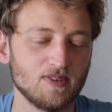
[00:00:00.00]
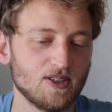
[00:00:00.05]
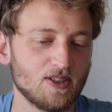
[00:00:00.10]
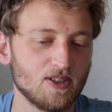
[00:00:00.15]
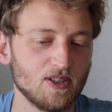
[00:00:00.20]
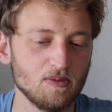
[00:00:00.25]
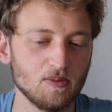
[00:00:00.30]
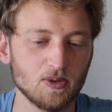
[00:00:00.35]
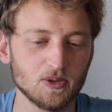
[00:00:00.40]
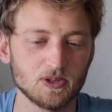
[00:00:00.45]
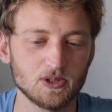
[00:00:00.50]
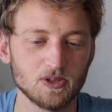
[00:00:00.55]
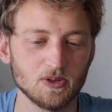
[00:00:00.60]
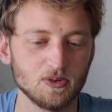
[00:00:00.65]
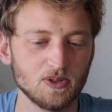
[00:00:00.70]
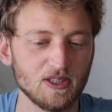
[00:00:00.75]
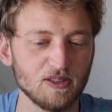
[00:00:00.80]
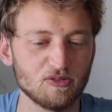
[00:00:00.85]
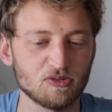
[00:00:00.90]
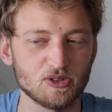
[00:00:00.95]
almost no
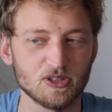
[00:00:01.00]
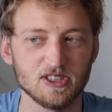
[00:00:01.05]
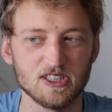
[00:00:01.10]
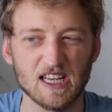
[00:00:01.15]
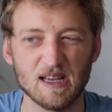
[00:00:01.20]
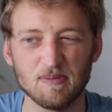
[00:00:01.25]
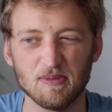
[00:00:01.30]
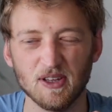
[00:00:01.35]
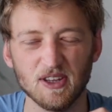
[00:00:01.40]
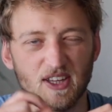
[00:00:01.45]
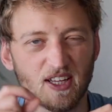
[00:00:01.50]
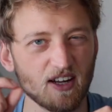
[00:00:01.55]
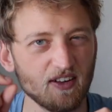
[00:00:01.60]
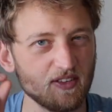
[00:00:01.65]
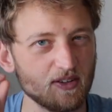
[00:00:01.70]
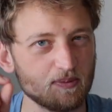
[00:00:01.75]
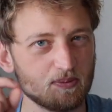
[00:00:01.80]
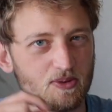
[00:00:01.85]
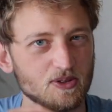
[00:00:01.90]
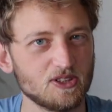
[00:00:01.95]
difference. I'm not
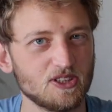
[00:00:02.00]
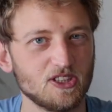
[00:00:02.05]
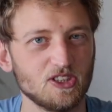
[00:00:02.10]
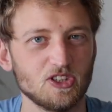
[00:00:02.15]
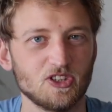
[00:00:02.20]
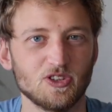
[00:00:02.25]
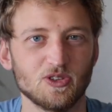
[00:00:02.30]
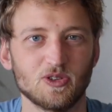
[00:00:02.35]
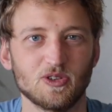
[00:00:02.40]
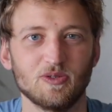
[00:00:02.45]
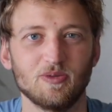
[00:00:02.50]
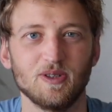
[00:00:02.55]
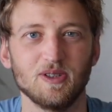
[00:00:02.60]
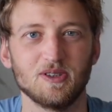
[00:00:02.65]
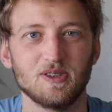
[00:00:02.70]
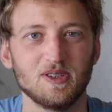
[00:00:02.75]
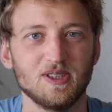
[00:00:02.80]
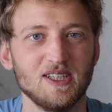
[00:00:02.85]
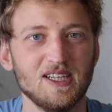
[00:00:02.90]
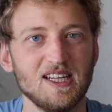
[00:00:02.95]
100% sure
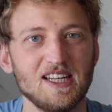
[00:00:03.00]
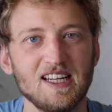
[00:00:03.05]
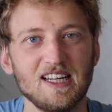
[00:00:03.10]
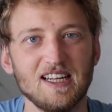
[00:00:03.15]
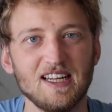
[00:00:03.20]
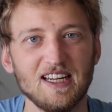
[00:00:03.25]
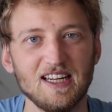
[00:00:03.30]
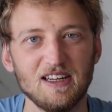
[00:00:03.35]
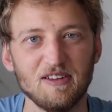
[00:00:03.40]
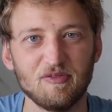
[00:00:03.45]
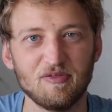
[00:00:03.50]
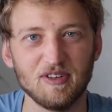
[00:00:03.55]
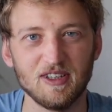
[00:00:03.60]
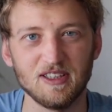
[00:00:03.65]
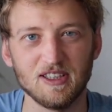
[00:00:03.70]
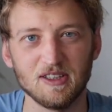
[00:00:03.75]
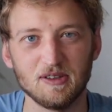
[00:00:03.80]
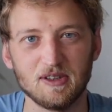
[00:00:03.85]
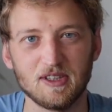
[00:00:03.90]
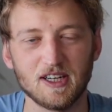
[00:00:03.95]
whether if
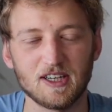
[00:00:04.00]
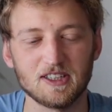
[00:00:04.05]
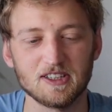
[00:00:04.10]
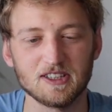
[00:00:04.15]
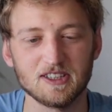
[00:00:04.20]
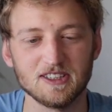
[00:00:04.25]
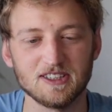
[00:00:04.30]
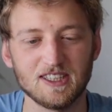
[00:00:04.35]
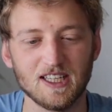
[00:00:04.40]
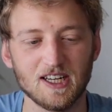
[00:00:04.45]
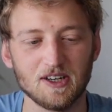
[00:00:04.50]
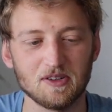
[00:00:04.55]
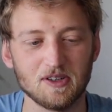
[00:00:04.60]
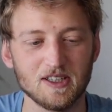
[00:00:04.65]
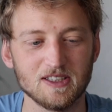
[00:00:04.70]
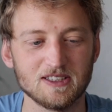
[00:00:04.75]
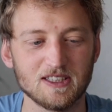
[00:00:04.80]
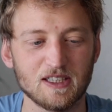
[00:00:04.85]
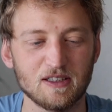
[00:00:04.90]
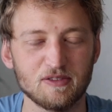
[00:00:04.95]
in the darkest
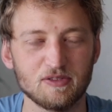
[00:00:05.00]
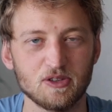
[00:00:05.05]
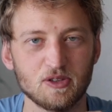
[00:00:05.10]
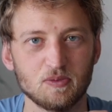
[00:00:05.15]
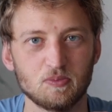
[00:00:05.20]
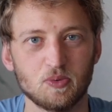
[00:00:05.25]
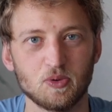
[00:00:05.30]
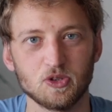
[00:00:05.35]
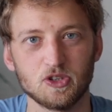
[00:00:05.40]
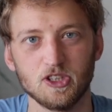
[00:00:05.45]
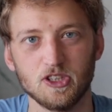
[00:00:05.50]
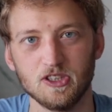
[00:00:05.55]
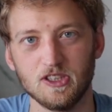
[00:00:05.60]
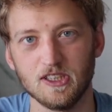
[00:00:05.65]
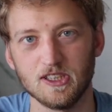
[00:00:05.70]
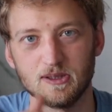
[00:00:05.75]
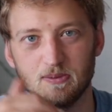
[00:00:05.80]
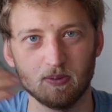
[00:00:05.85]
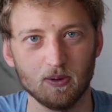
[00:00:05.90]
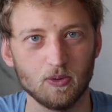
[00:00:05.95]
areas after pushing the
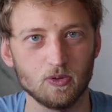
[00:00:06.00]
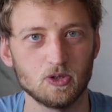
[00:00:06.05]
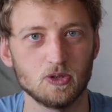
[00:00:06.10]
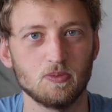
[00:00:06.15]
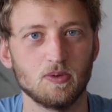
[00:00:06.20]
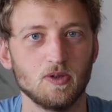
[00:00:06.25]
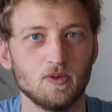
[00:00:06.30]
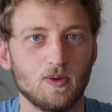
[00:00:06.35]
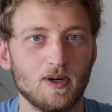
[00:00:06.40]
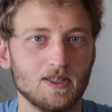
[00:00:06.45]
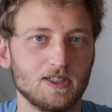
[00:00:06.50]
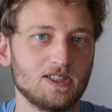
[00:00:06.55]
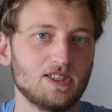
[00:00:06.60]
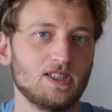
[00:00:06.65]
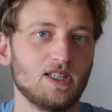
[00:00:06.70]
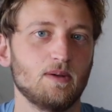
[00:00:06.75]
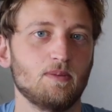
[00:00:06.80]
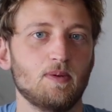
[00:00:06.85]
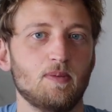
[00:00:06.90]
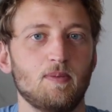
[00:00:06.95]
exposure by one
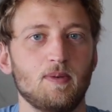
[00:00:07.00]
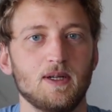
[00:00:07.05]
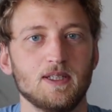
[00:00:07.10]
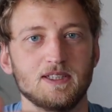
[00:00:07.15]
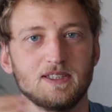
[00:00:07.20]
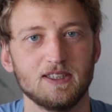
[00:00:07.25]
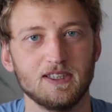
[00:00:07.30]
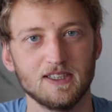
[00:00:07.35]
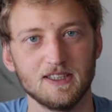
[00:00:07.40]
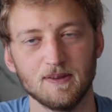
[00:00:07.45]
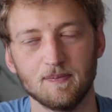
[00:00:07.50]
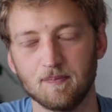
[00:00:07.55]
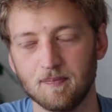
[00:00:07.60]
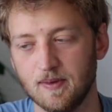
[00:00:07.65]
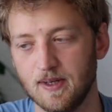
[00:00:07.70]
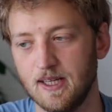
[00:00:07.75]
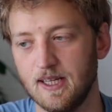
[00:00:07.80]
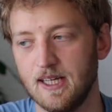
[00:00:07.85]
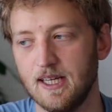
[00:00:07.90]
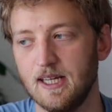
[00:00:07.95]
stop plus
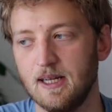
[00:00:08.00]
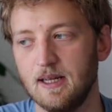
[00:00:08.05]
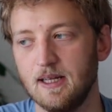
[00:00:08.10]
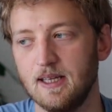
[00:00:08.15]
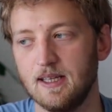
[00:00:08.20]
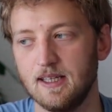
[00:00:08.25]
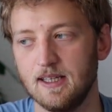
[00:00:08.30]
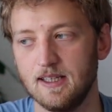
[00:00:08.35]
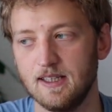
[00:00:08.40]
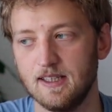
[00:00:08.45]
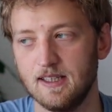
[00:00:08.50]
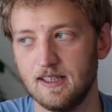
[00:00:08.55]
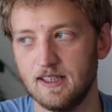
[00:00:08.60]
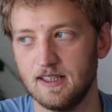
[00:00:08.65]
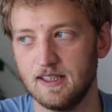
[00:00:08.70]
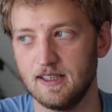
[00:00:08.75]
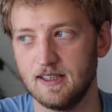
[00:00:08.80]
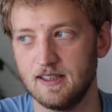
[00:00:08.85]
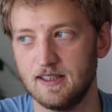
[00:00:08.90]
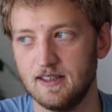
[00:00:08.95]

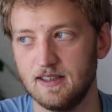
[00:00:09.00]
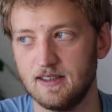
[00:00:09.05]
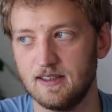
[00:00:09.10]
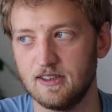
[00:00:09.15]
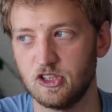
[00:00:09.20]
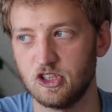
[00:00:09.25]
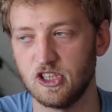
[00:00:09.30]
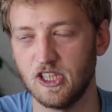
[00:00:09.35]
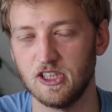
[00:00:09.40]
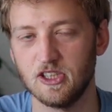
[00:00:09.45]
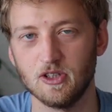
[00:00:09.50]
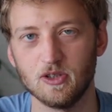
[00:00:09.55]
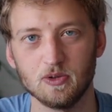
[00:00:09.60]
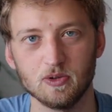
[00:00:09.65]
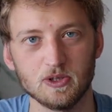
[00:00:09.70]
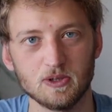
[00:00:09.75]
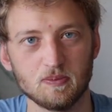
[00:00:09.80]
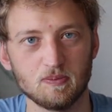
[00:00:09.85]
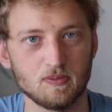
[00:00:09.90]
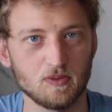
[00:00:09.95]
the
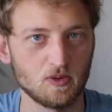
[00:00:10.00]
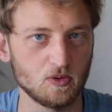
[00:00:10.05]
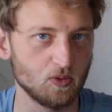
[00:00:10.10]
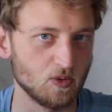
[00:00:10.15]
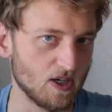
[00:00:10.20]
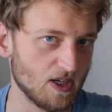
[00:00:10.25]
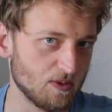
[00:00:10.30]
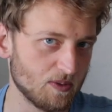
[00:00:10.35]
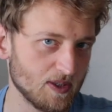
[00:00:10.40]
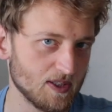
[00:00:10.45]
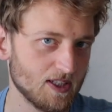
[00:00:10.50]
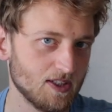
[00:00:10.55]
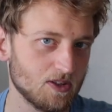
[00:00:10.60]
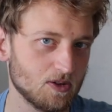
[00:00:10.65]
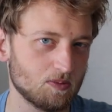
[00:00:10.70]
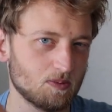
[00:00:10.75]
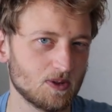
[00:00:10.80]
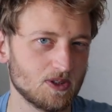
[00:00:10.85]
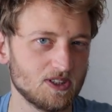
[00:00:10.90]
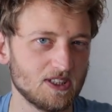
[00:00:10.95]
shadows to
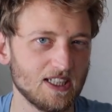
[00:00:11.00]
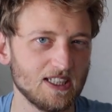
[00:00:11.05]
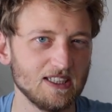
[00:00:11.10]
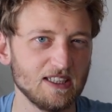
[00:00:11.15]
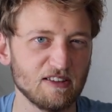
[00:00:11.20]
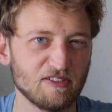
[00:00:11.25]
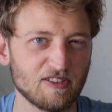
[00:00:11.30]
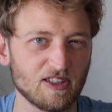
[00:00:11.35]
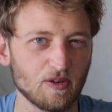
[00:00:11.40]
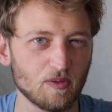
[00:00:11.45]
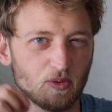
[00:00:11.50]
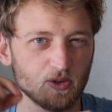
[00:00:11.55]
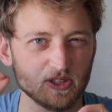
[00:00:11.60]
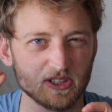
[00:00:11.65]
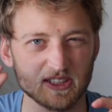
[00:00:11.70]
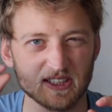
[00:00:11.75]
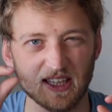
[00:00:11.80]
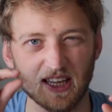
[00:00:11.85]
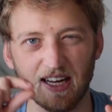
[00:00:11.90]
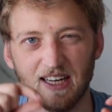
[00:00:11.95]
100%, if there
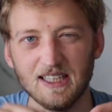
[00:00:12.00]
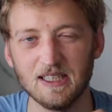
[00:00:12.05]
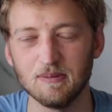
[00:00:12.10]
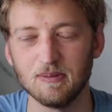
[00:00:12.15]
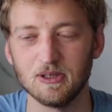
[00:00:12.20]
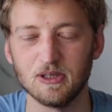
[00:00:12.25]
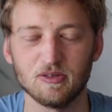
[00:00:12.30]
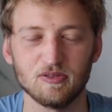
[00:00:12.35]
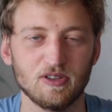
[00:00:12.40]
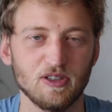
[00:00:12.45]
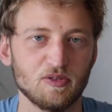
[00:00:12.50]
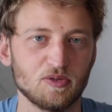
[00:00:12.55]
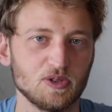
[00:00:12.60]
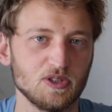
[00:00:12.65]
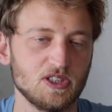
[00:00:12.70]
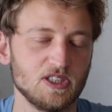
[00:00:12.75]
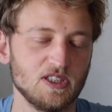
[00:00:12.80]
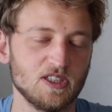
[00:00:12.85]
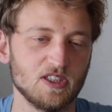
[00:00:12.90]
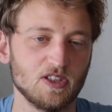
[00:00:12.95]
was a tiny bit of
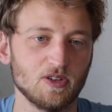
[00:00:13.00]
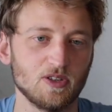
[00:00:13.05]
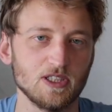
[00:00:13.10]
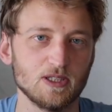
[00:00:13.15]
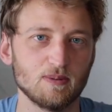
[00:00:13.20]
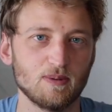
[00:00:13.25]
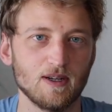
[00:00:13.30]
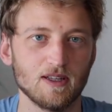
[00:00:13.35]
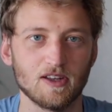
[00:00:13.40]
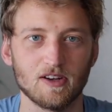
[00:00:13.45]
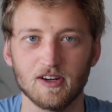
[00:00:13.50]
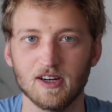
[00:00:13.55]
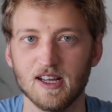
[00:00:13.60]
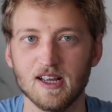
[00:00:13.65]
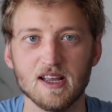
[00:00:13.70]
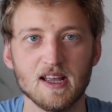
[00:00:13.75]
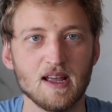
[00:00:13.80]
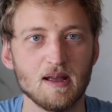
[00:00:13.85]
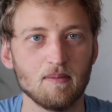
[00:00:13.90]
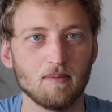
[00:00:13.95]
difference in the noise pattern,
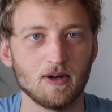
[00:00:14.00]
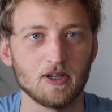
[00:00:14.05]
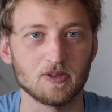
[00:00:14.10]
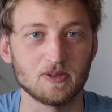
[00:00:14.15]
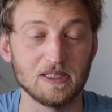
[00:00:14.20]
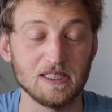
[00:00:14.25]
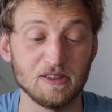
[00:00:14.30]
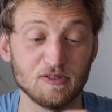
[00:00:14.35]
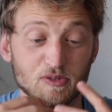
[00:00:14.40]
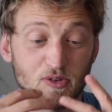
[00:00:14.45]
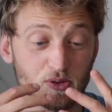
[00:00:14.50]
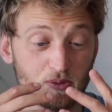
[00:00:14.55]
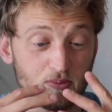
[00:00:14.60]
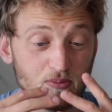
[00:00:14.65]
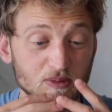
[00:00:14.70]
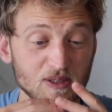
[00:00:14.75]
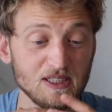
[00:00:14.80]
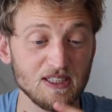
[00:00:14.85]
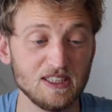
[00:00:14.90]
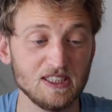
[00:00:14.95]
but really for
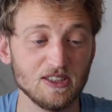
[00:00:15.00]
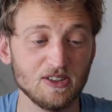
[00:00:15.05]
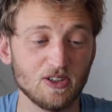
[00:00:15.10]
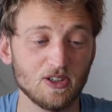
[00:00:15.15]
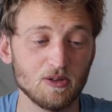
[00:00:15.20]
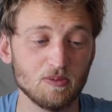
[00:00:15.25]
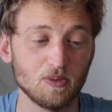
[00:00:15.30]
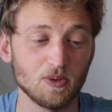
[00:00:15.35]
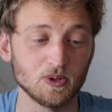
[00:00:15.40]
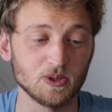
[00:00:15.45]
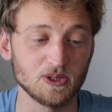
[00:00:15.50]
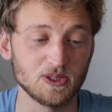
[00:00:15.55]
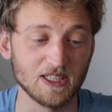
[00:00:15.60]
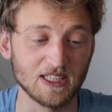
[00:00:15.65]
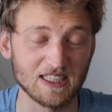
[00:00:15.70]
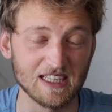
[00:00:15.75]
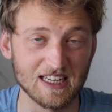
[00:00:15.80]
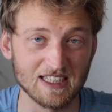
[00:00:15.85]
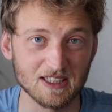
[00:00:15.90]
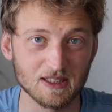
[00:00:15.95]
me almost
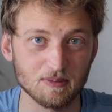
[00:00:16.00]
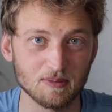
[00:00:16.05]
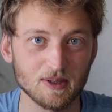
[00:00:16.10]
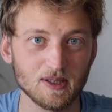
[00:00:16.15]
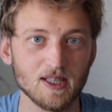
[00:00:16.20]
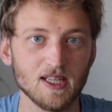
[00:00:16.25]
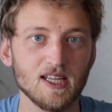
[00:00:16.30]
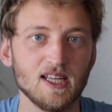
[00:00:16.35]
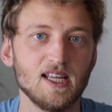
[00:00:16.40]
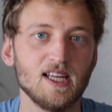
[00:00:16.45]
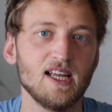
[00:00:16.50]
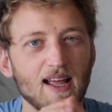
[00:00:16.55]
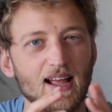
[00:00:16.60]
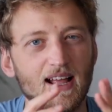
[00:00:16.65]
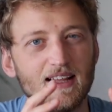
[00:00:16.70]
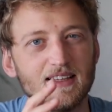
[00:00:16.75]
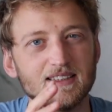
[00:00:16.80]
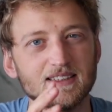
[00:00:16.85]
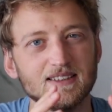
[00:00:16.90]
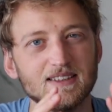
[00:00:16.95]
neglectable.
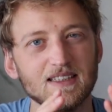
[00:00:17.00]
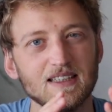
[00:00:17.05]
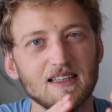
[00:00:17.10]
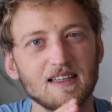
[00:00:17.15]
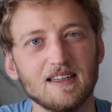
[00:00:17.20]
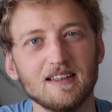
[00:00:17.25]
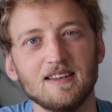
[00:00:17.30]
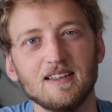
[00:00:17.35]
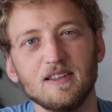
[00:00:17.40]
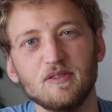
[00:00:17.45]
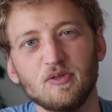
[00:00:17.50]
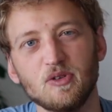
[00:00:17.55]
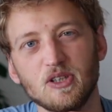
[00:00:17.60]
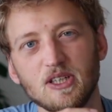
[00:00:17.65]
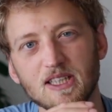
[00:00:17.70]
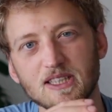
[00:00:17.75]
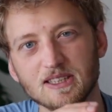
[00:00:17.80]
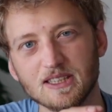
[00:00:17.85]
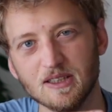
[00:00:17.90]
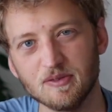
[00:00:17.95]
And still, I think for
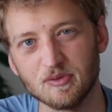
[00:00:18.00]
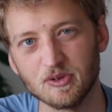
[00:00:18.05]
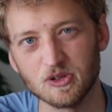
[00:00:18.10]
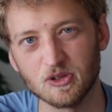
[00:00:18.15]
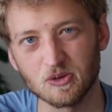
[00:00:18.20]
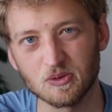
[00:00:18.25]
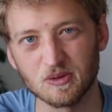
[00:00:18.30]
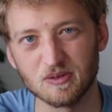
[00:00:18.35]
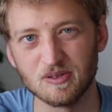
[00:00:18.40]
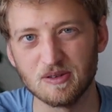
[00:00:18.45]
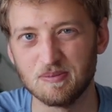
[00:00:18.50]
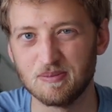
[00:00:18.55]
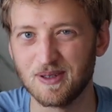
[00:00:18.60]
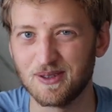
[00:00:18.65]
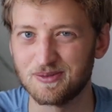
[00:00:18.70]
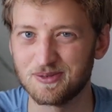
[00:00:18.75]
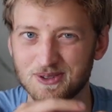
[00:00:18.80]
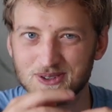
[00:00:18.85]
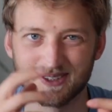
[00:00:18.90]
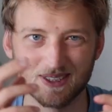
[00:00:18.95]
landscape photography,
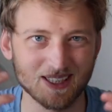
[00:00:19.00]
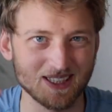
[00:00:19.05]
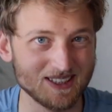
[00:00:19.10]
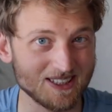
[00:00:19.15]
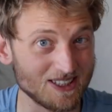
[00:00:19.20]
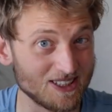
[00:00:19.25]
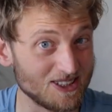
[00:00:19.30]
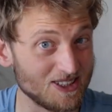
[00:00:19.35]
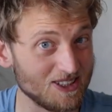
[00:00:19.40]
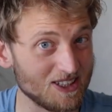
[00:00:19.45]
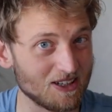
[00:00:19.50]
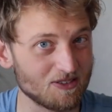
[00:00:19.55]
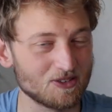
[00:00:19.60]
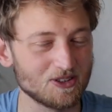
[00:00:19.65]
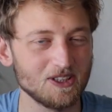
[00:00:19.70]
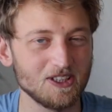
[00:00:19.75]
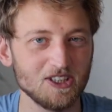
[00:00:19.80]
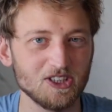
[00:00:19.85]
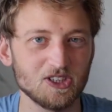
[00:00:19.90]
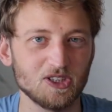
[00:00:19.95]
buffer size is never
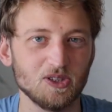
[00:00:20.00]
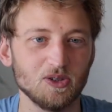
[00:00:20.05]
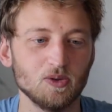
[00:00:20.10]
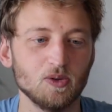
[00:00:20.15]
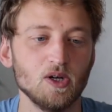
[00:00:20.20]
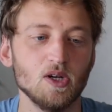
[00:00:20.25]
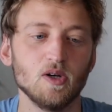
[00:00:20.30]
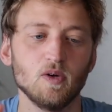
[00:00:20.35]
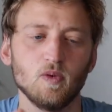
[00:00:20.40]
an issue.